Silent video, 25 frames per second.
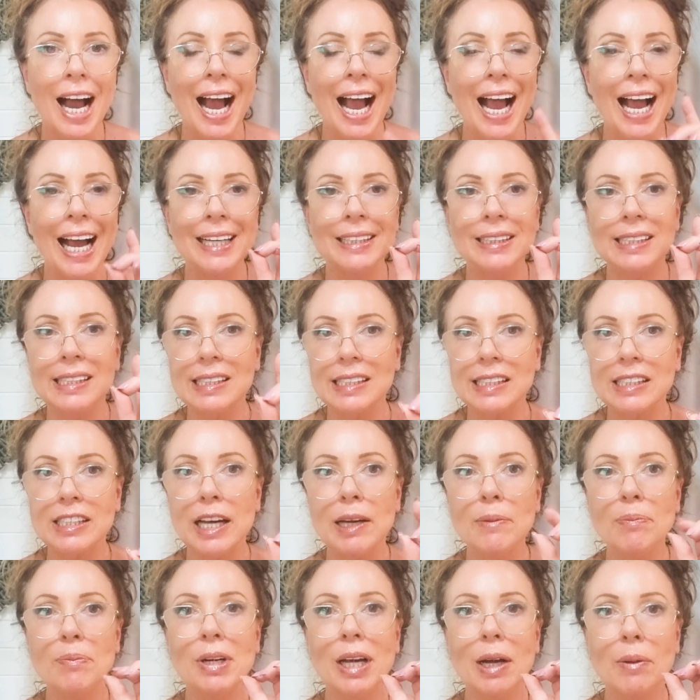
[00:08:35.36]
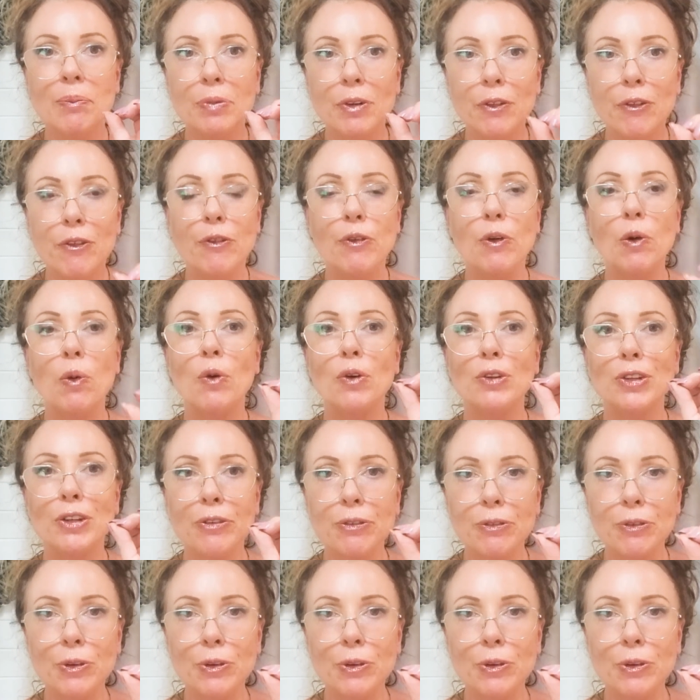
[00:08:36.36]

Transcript: And step number 4, the